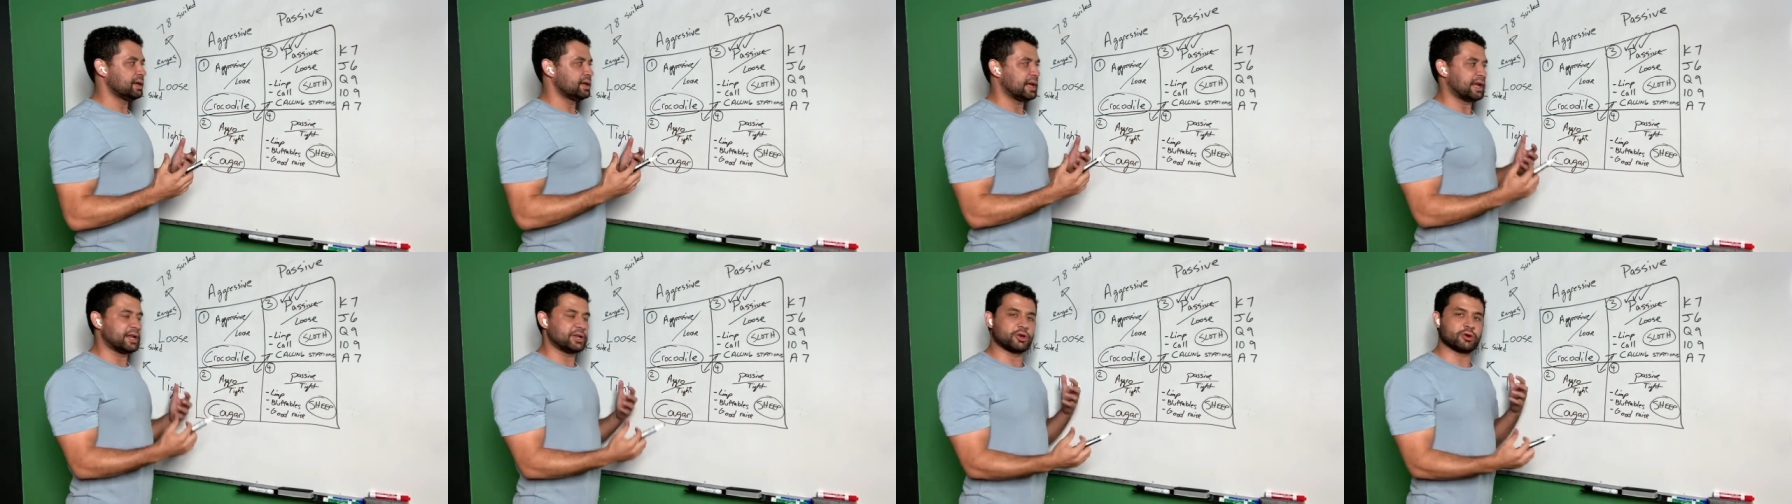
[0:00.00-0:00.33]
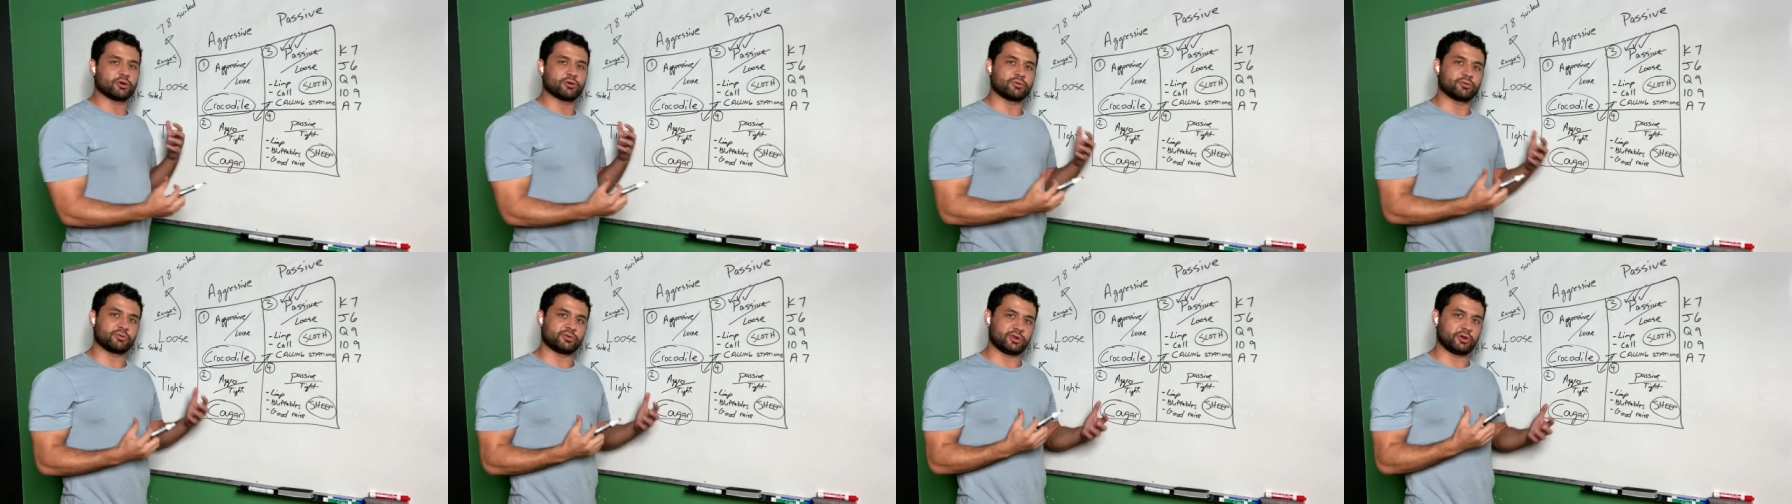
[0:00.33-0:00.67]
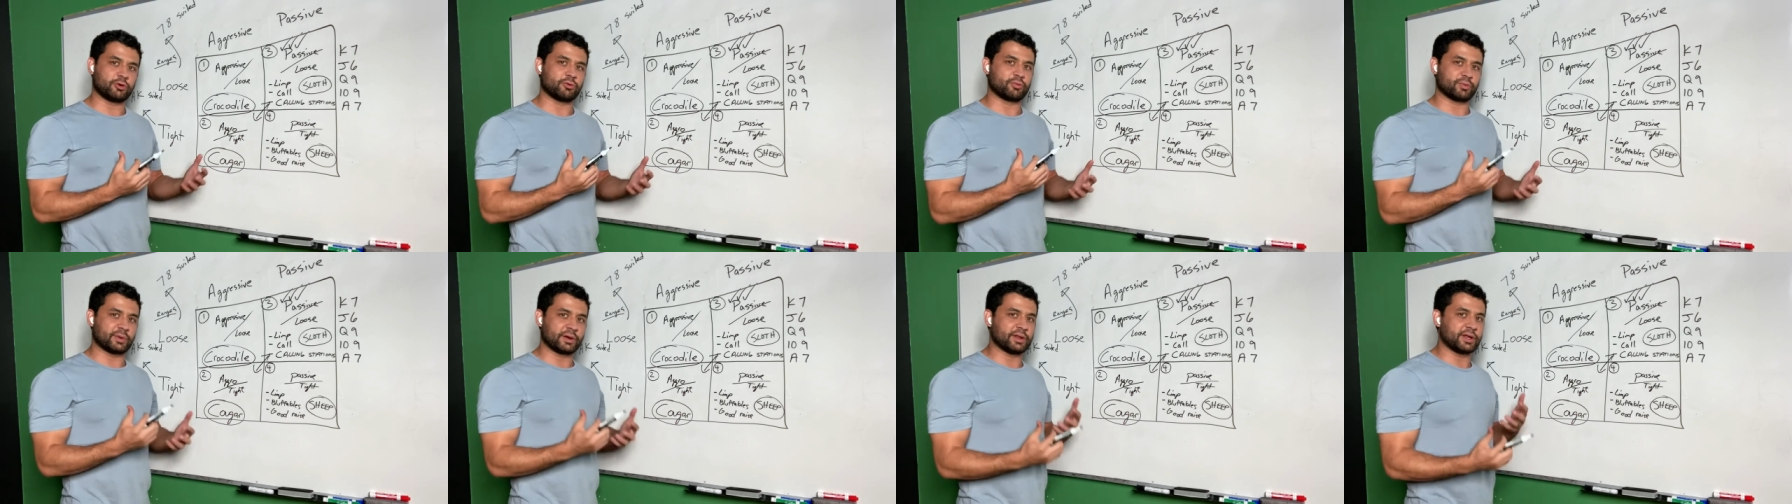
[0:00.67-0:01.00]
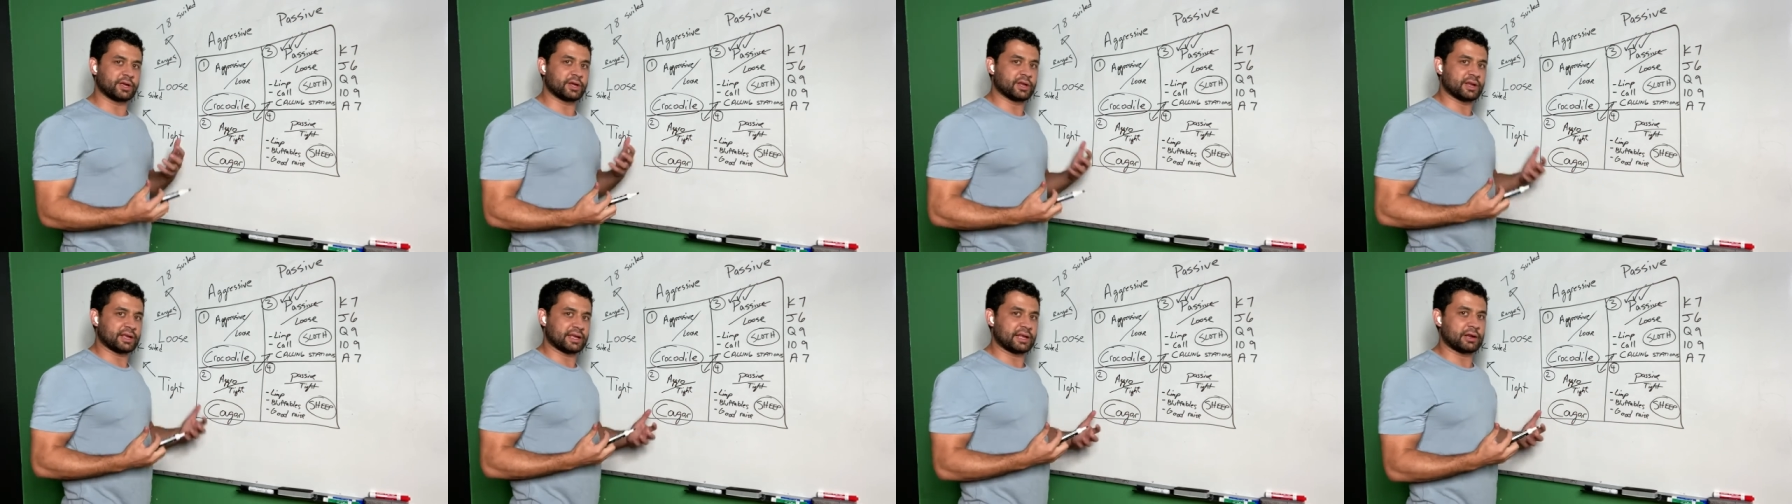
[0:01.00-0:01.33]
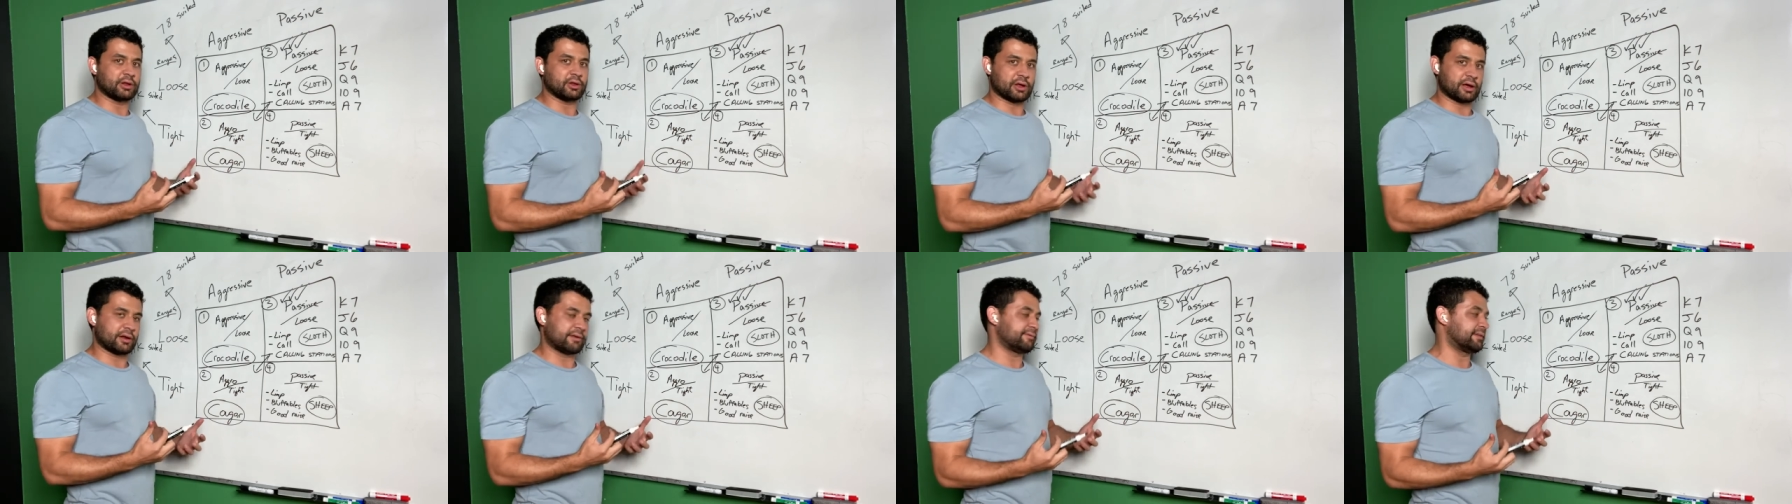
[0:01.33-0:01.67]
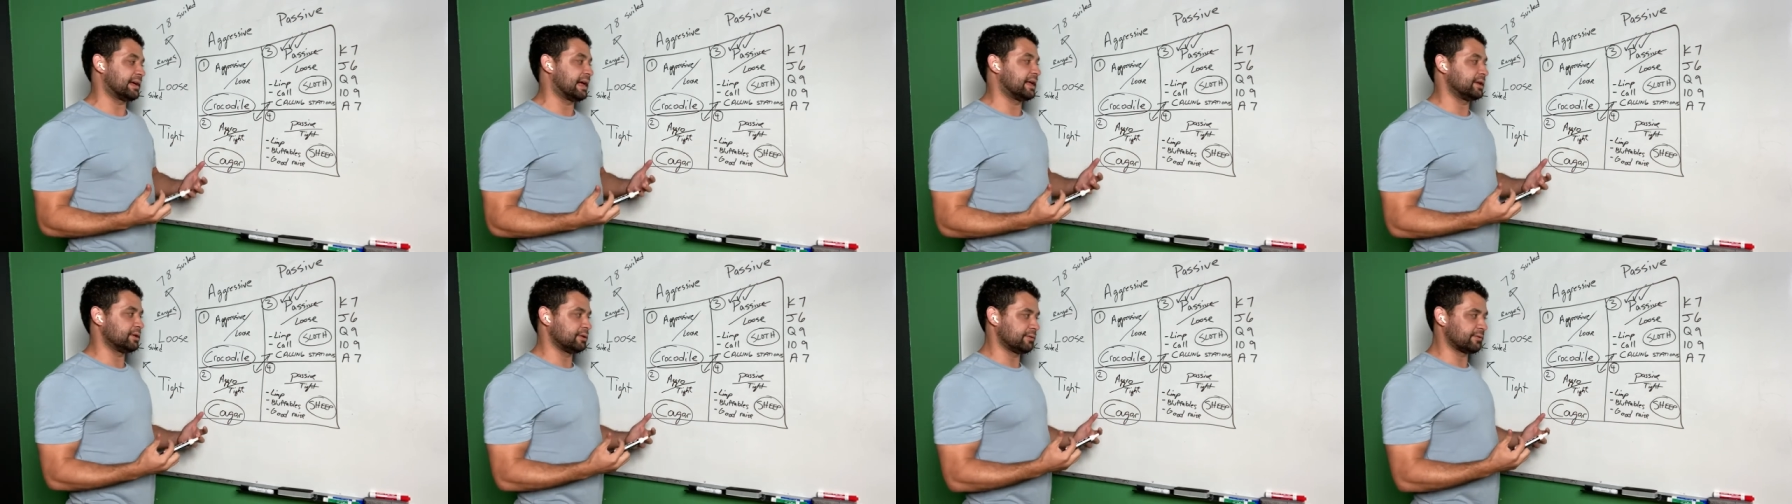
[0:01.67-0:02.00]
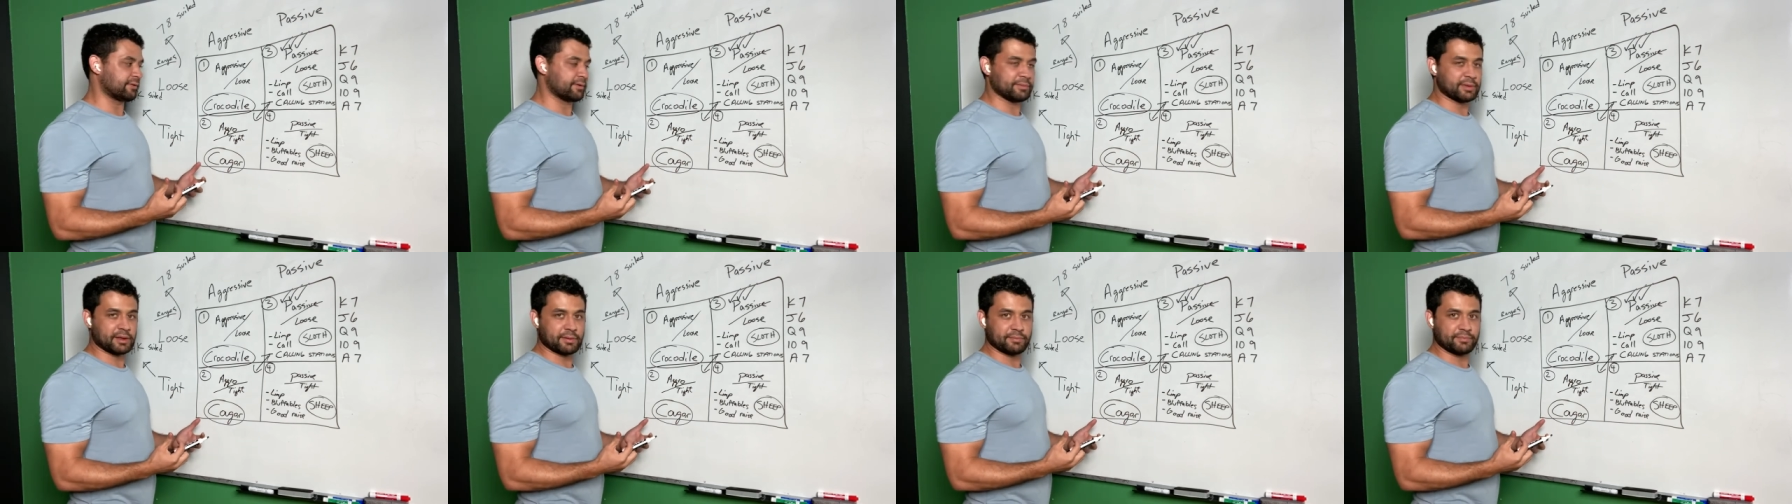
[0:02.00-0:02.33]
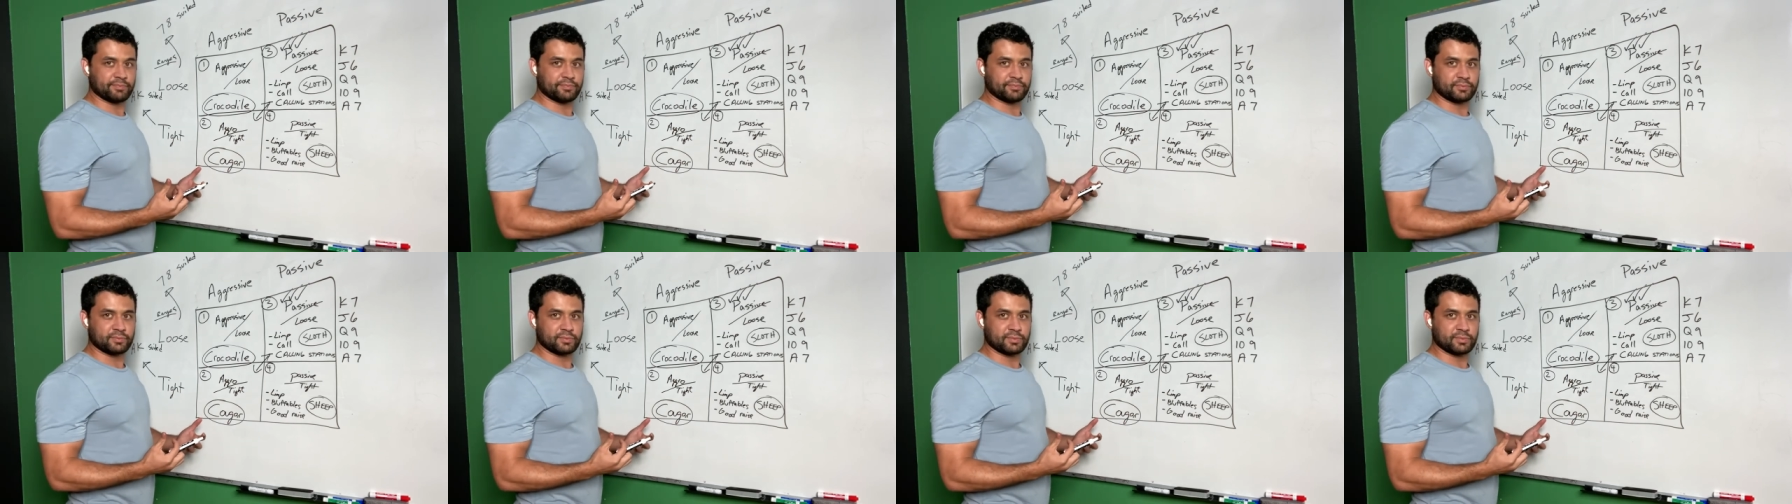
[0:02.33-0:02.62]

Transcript: and you're you're really going to get a lot of value from them.